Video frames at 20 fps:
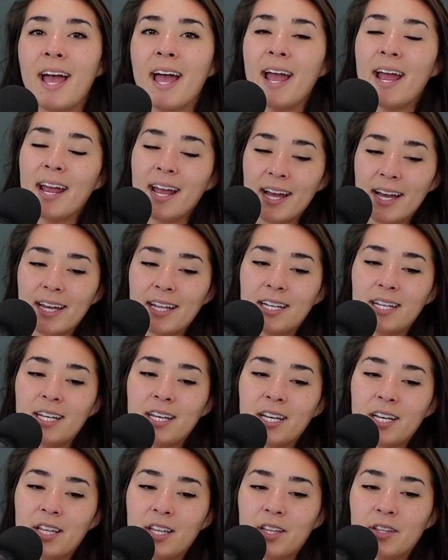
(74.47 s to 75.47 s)

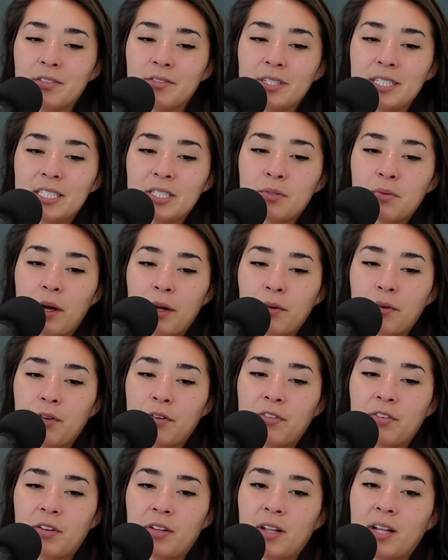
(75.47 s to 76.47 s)
And the reason why we
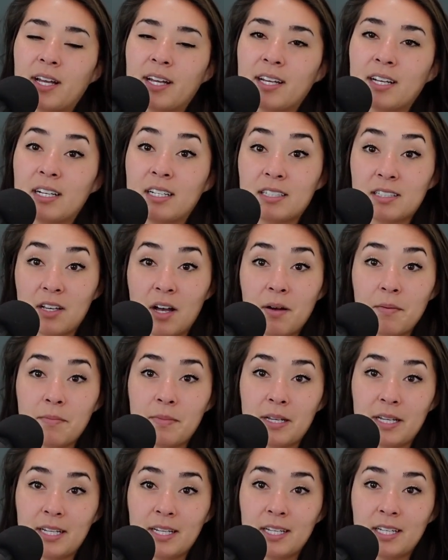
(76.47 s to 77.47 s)
feel like a
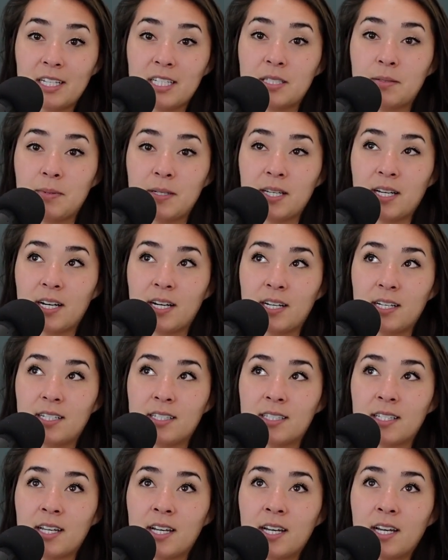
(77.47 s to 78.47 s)
zombie is
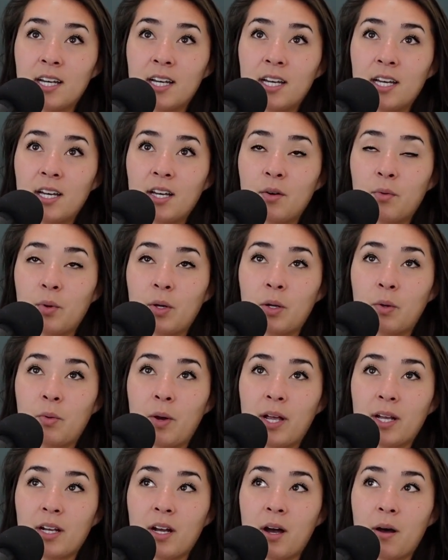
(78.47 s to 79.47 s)
because we
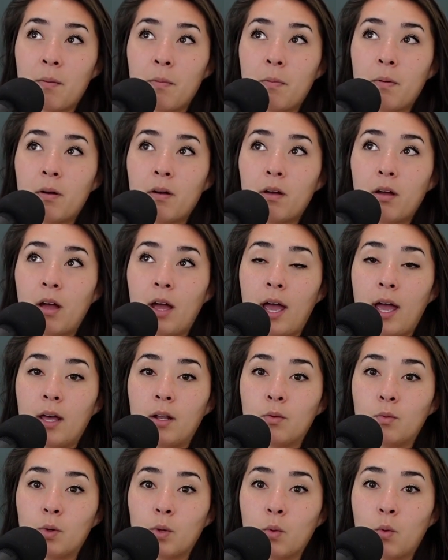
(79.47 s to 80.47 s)
wake up
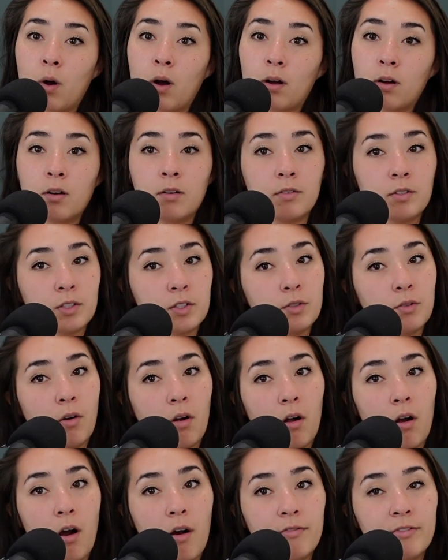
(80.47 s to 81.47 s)
and we walk over to
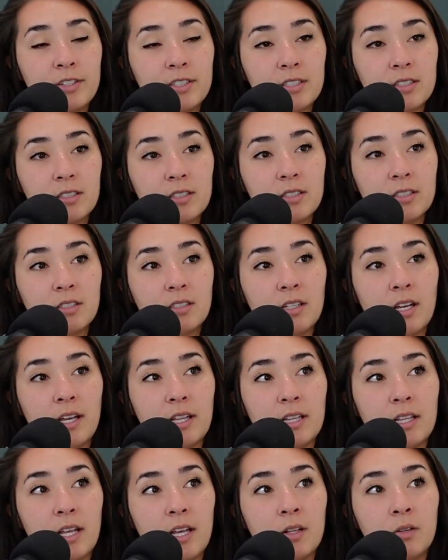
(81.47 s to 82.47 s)
our office
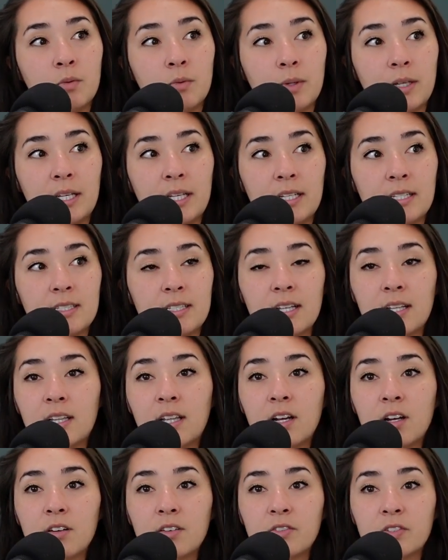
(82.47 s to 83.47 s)
and then we sit
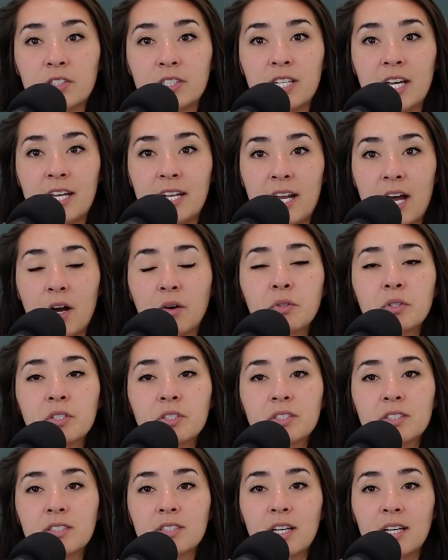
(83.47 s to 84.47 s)
there for 10
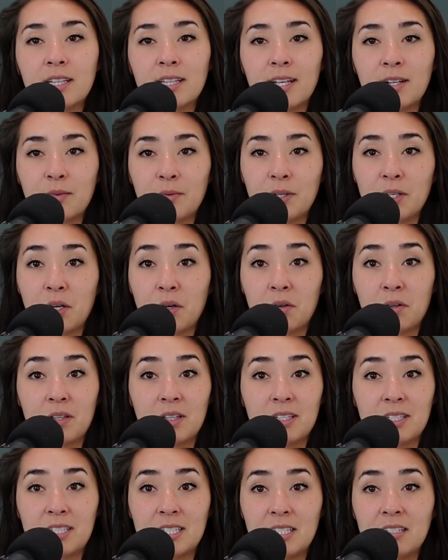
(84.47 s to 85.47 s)
hours and then we go to
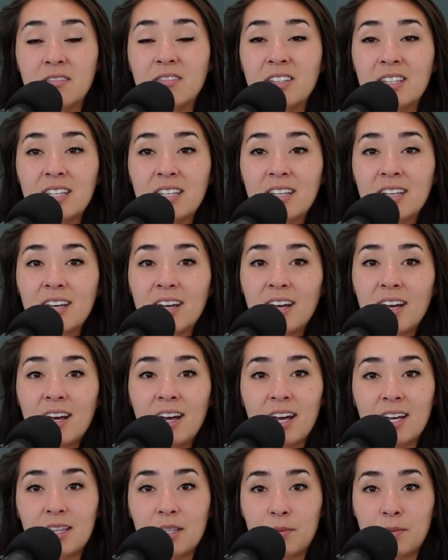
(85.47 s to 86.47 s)
the TV
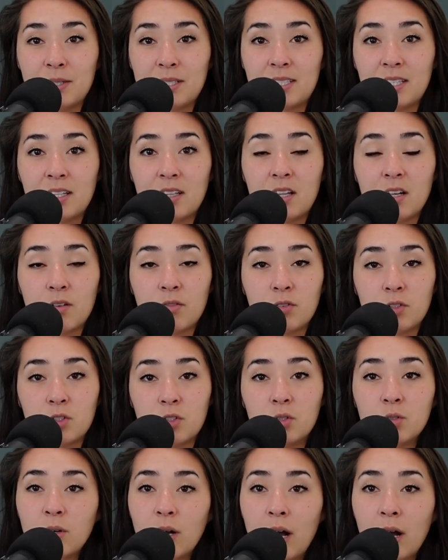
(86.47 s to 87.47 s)
and then we sit there for
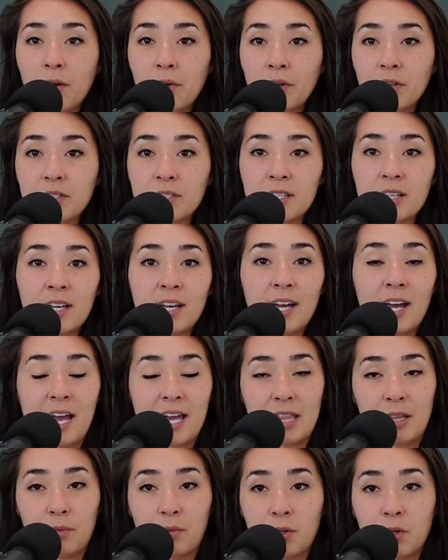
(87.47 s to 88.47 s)
2 hours
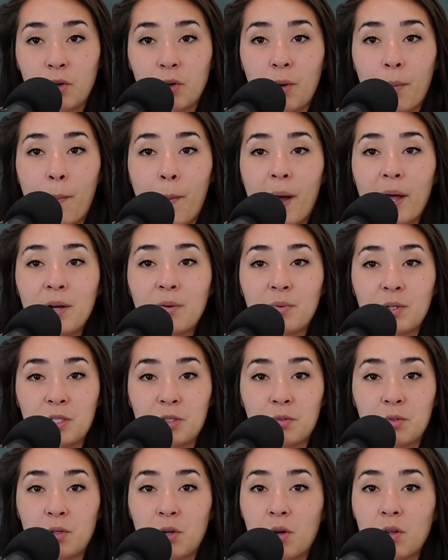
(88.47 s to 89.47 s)
and then we go to bed and we
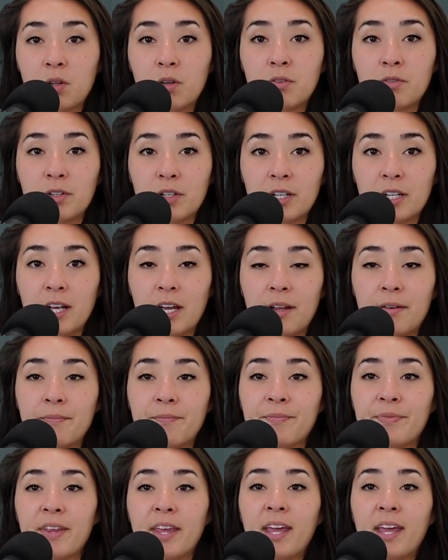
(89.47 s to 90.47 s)
do it all over
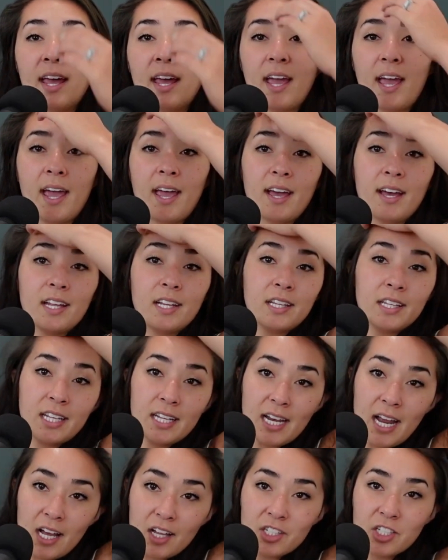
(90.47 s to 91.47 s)
again. And the
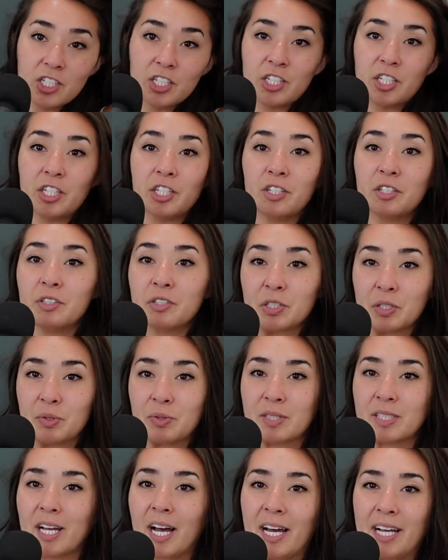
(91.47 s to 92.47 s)
analogy she used
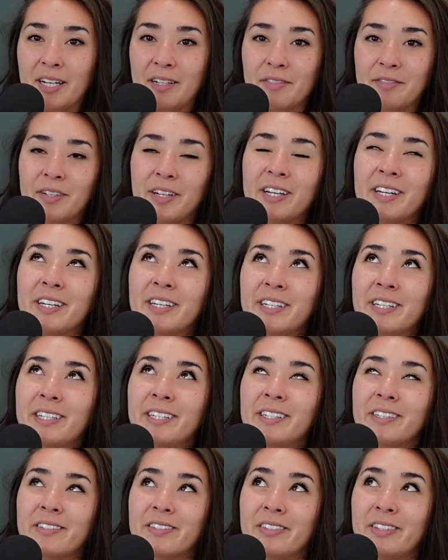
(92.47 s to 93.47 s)
was kind of
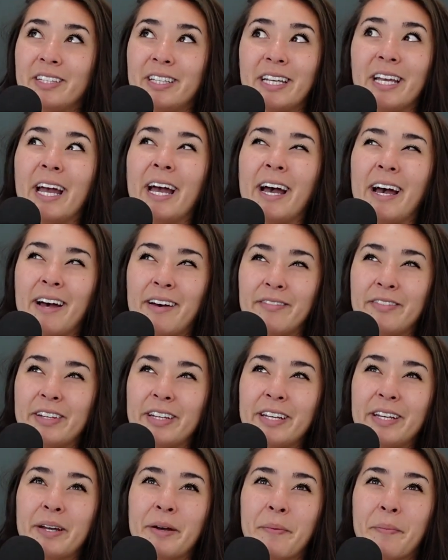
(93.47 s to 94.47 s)
really
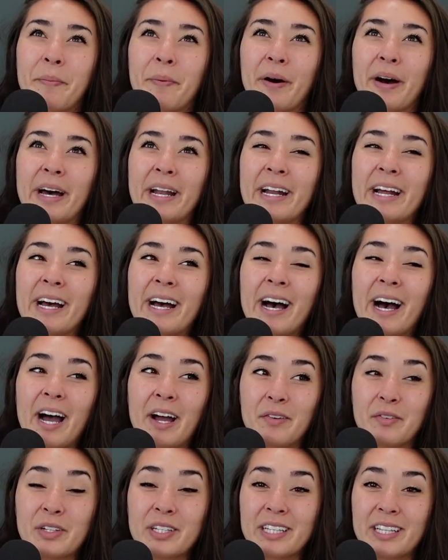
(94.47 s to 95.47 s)
heavy, but
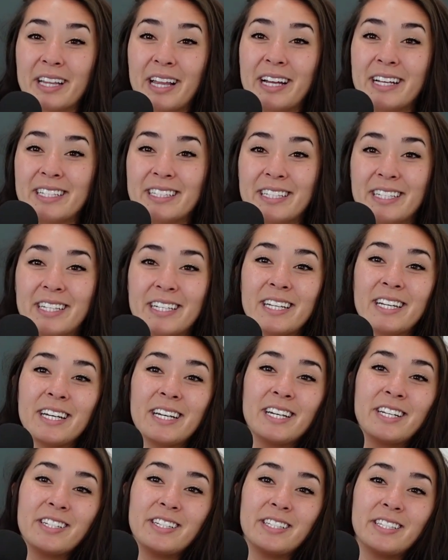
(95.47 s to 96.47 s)
I really liked it.
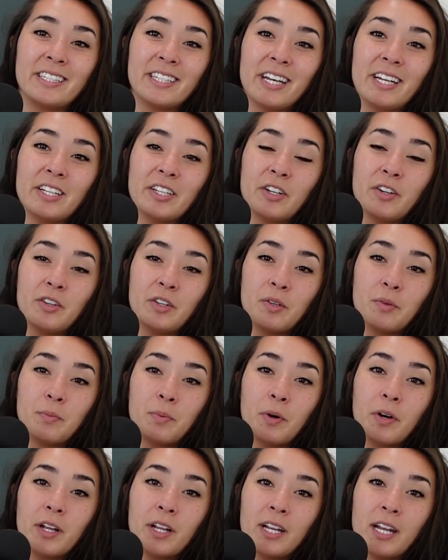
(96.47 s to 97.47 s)
She said, you know, you
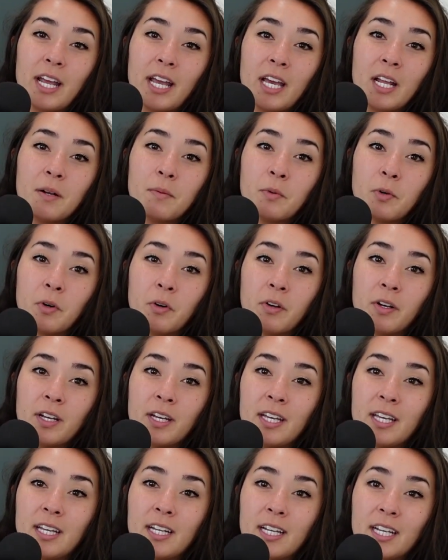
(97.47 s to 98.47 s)
put an animal
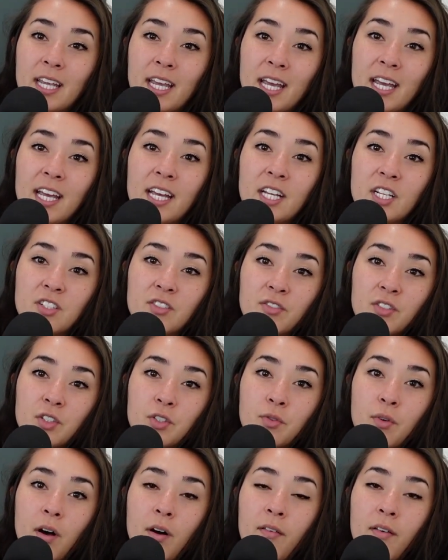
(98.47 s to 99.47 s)
in a cage for
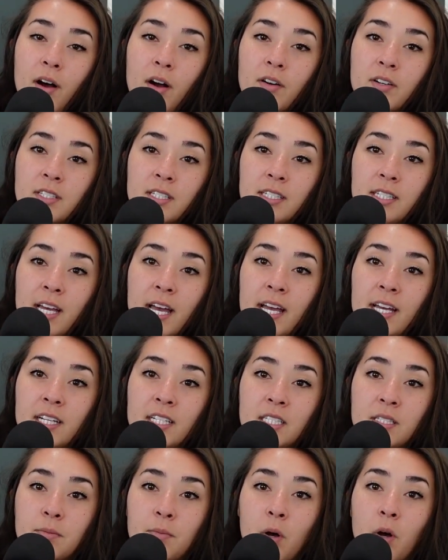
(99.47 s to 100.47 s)
12 hours a day in
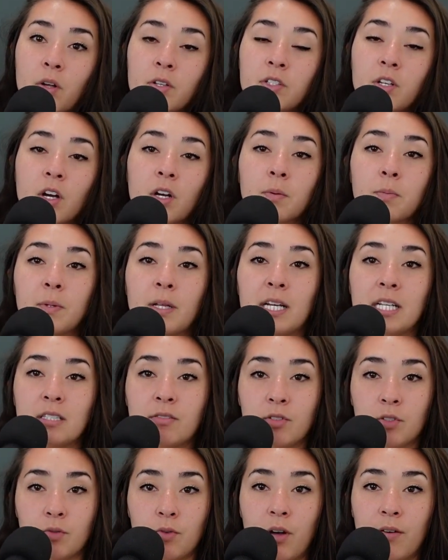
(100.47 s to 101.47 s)
a small dark place
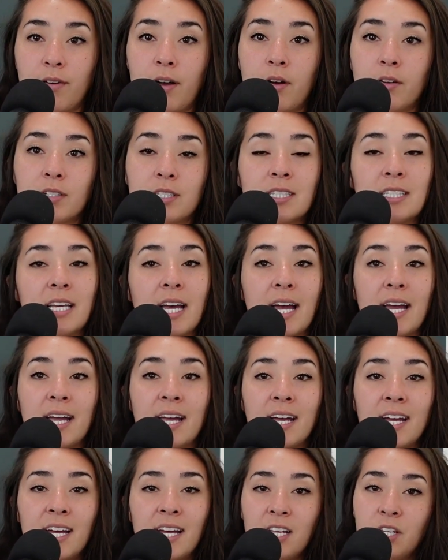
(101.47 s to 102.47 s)
for 12 hours a
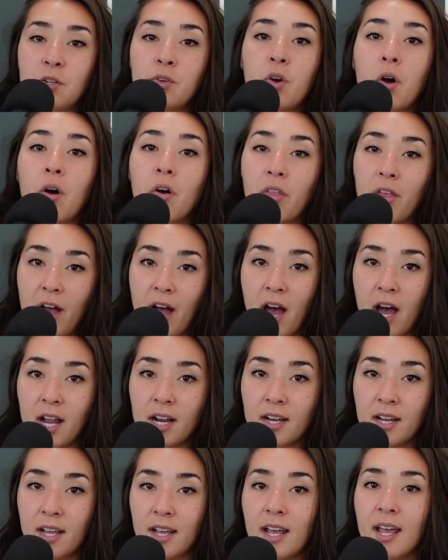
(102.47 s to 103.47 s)
day, you call
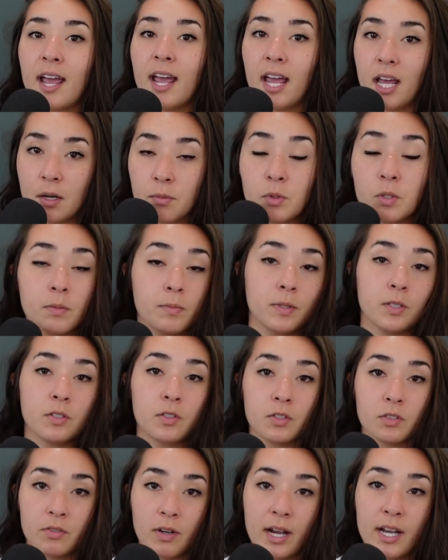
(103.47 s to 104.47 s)
that animal
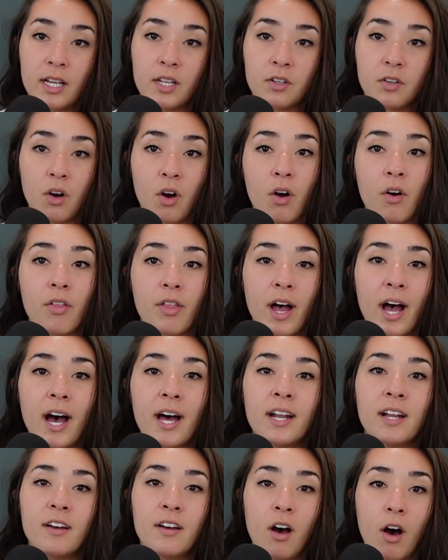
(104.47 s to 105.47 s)
abuse, right? You call
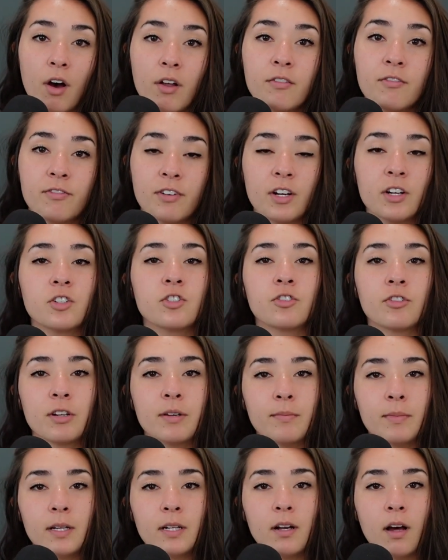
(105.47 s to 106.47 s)
that unfair
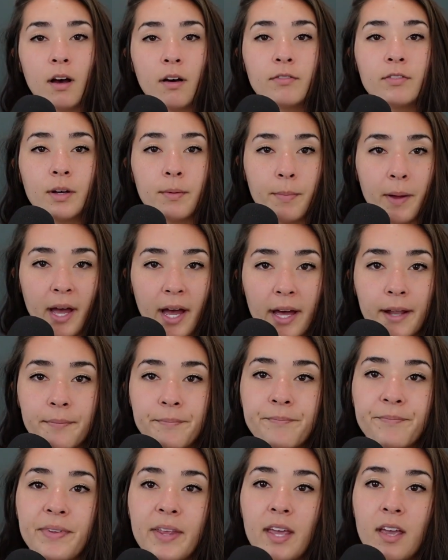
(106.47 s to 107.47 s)
treatment of a
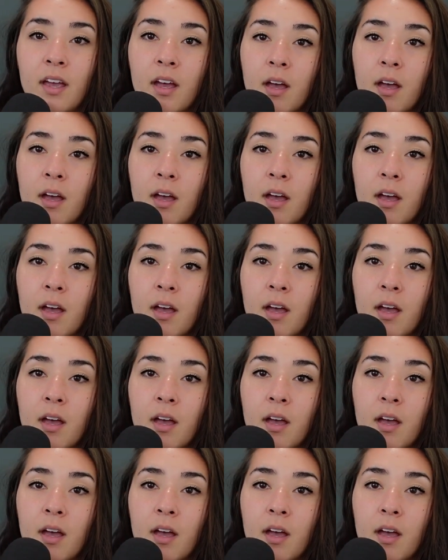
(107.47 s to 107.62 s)
pet.